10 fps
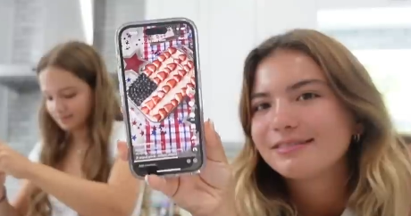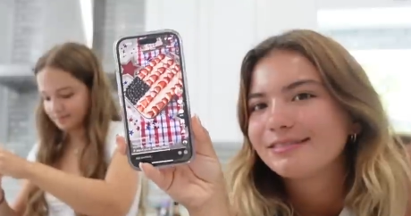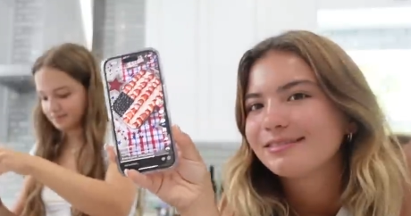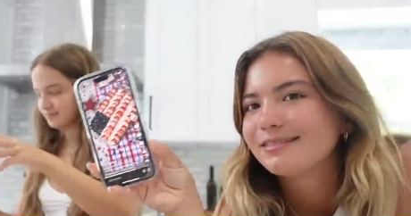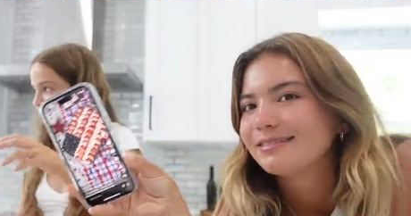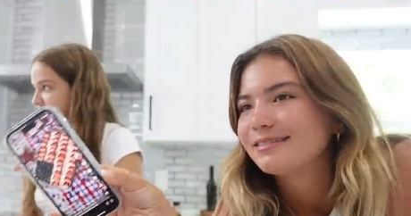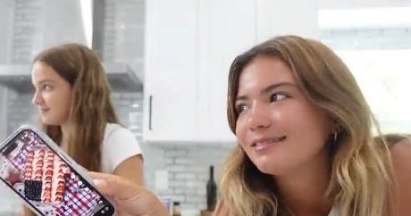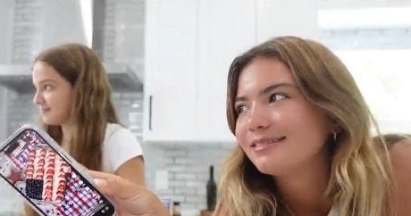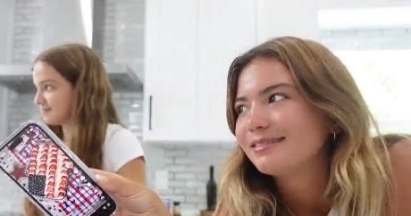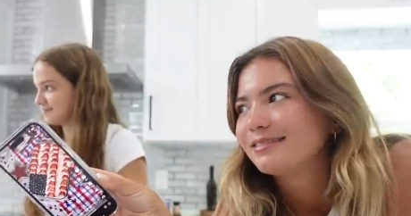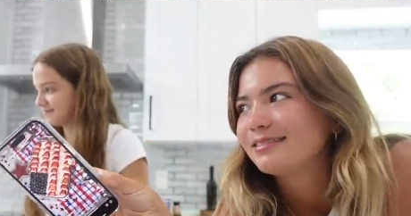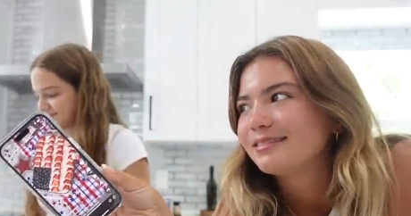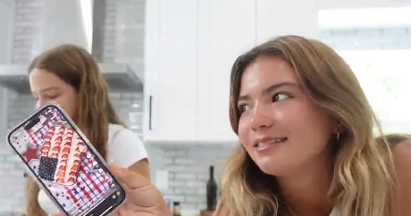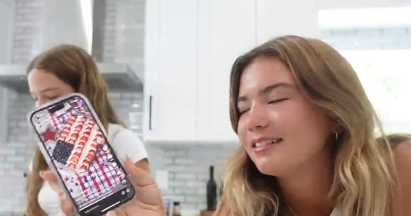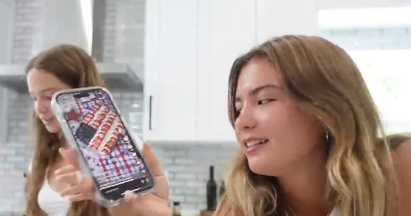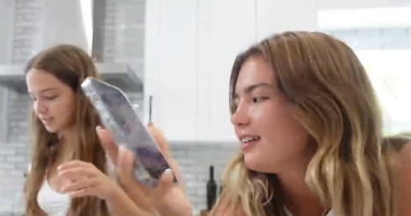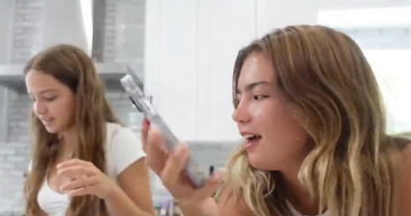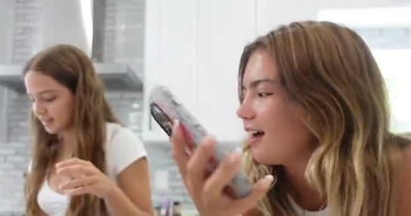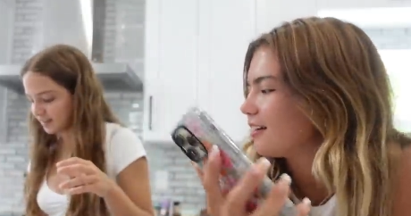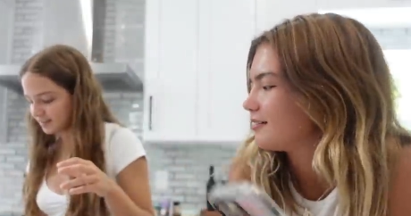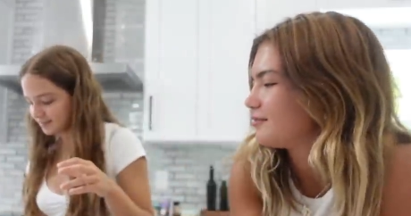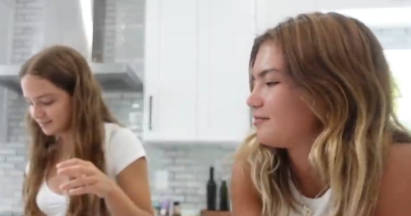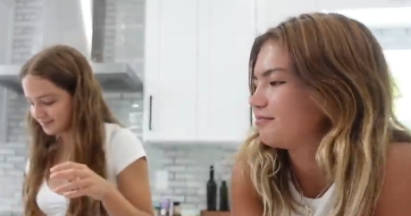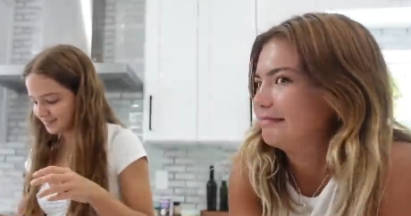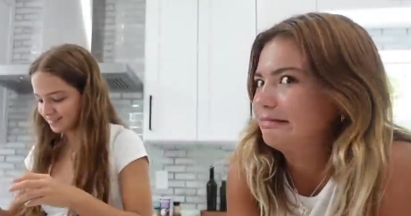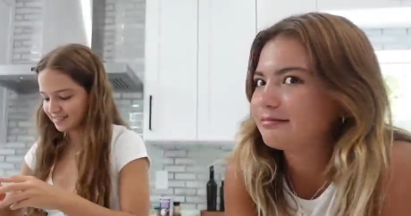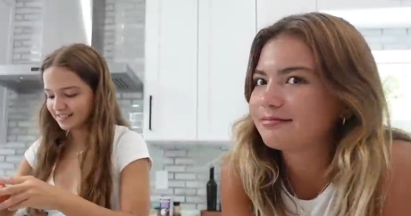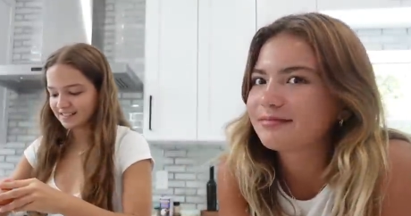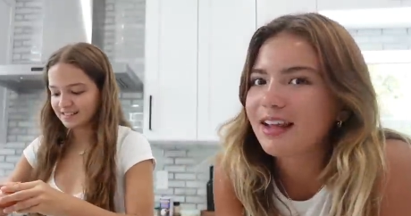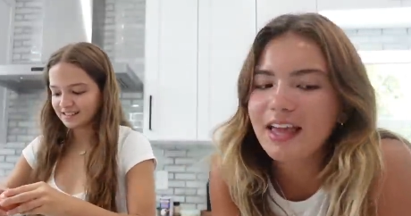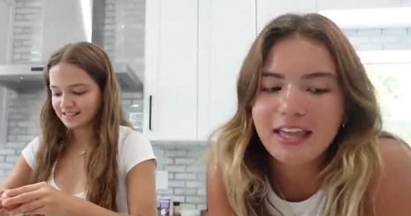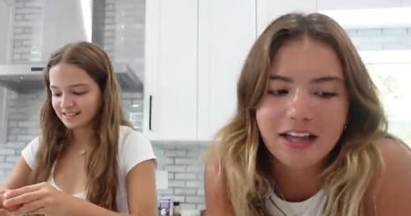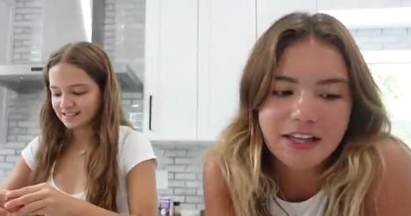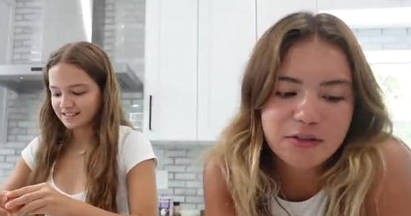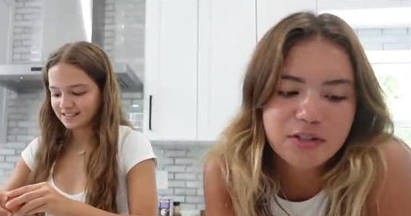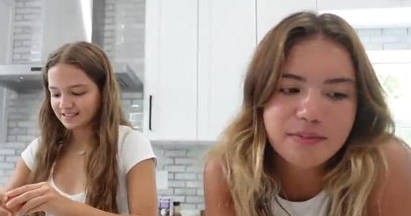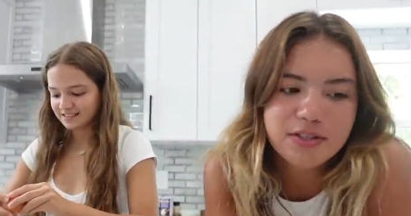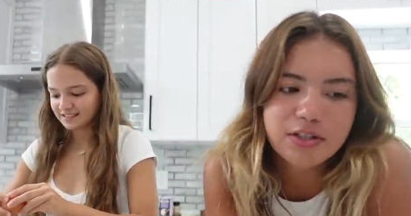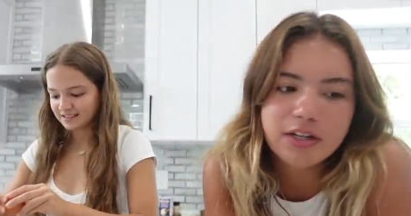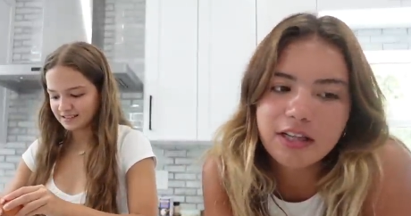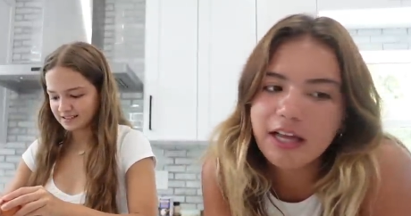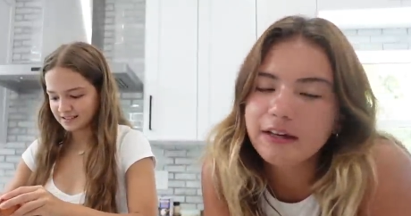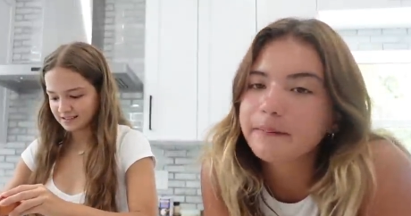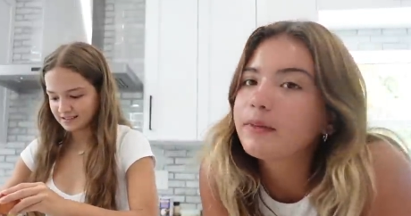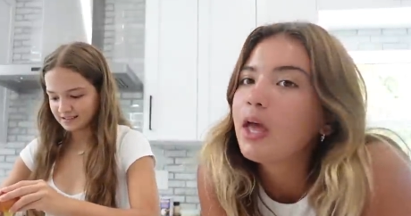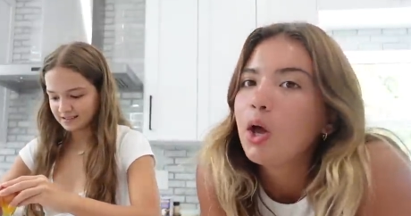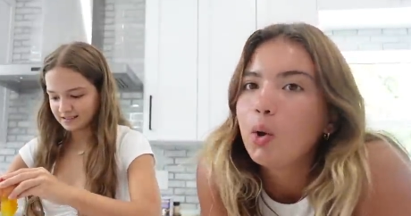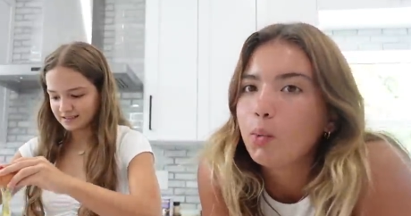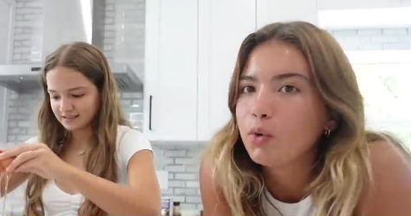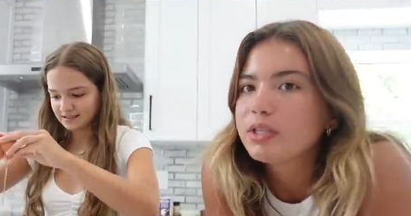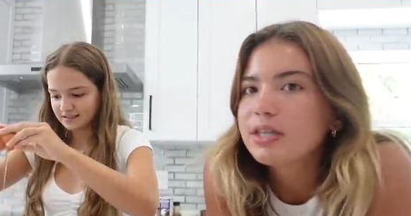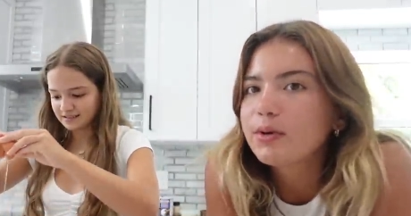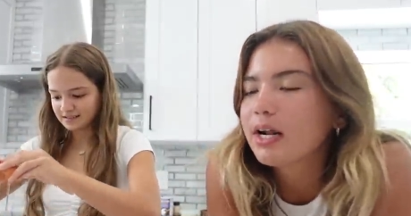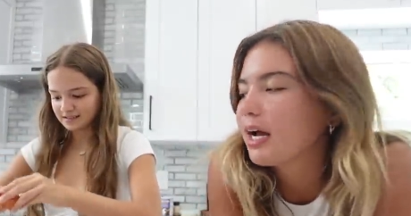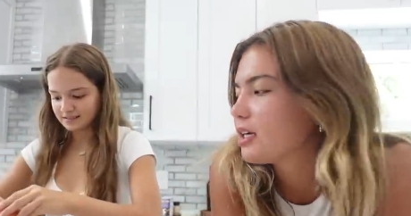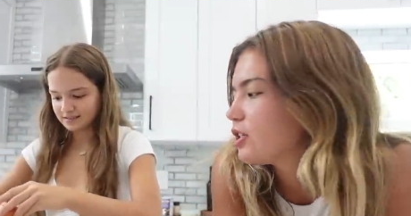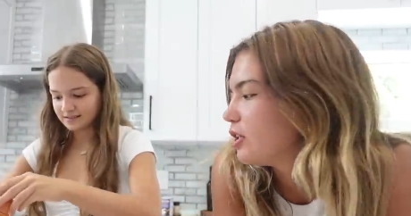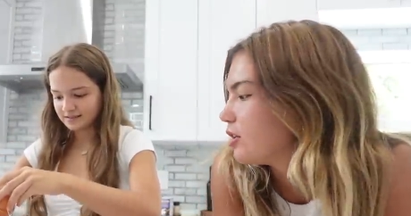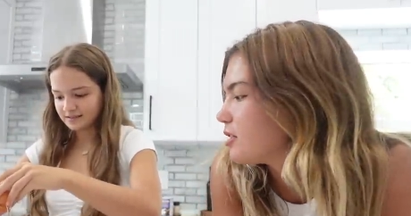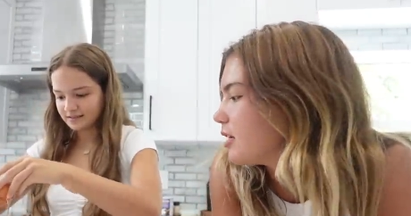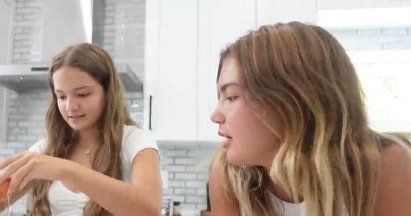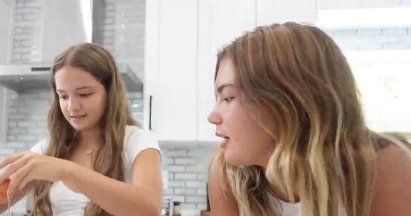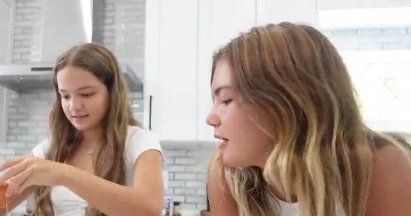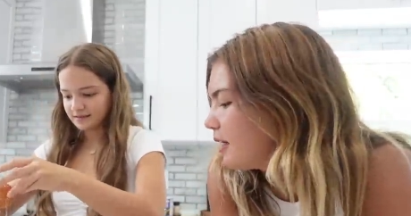Speaker 1: your case could be crunchy. Yeah. Yeah, that's what it's supposed to look like. We'll see what it actually looks like.